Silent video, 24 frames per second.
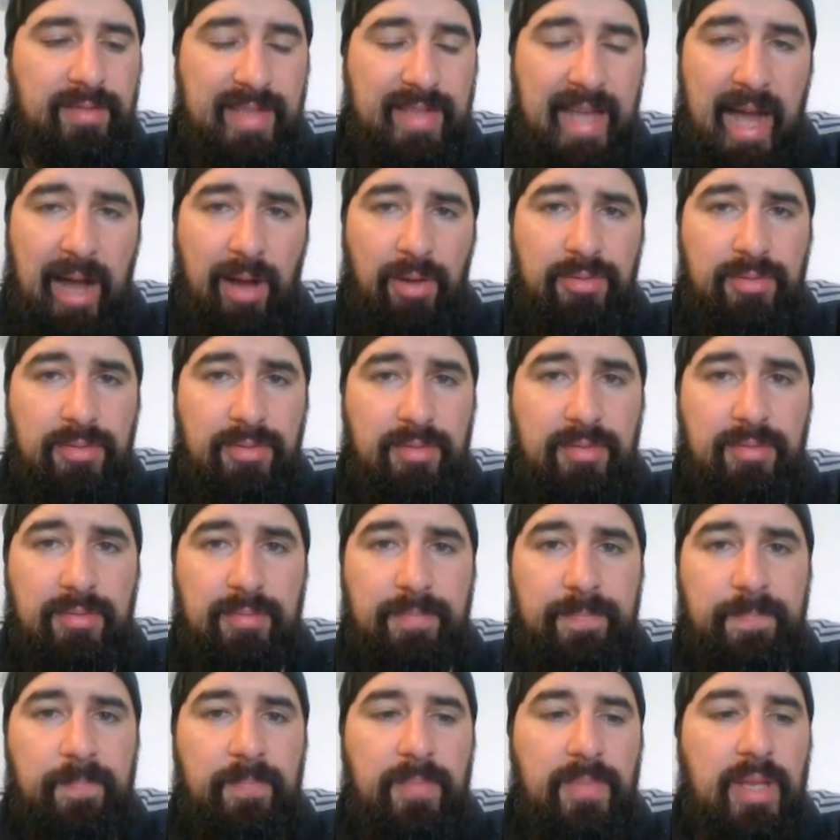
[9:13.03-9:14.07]
down.
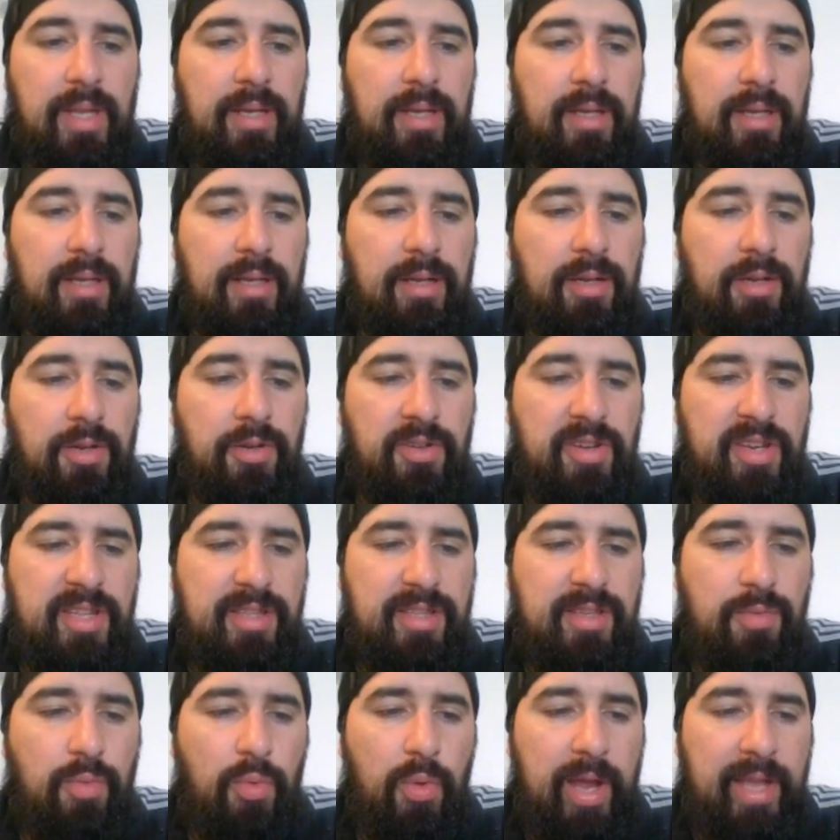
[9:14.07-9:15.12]

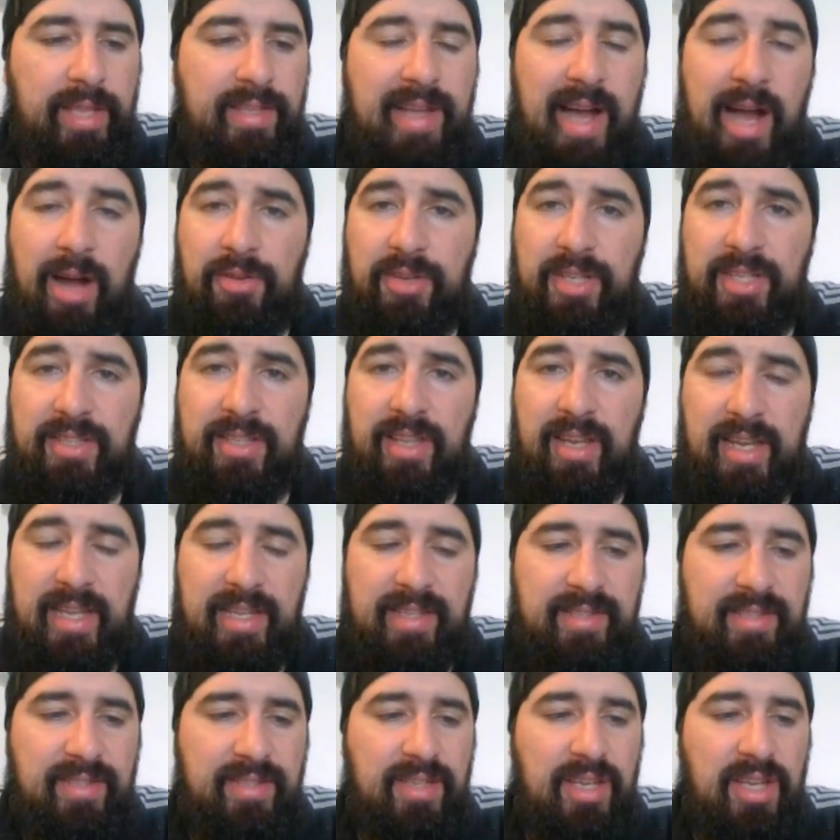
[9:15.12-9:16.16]
Way down in the
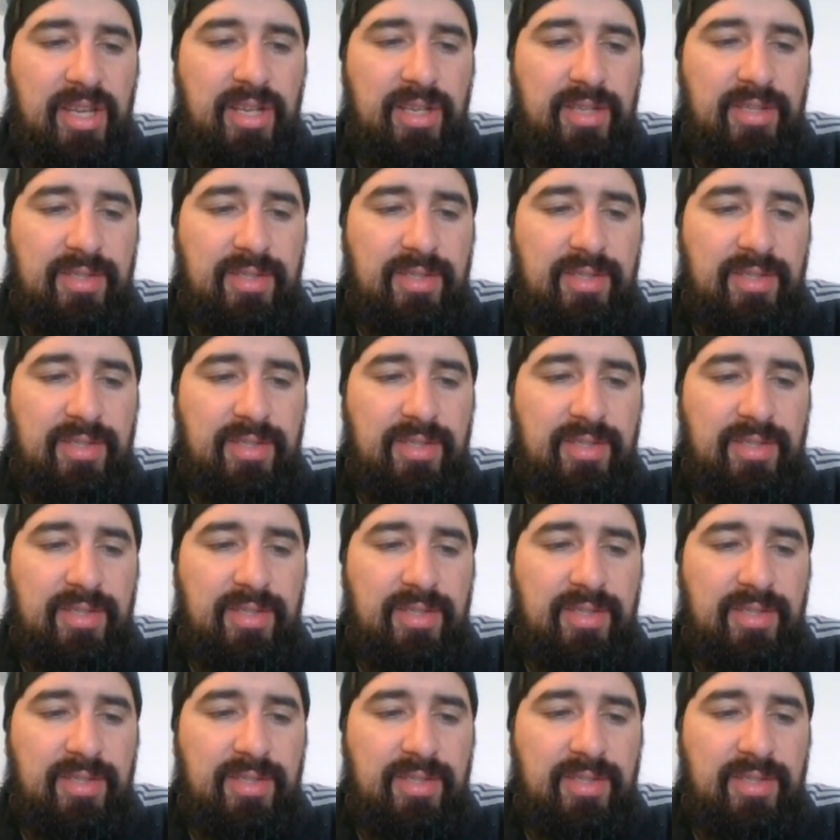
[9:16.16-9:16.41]
list.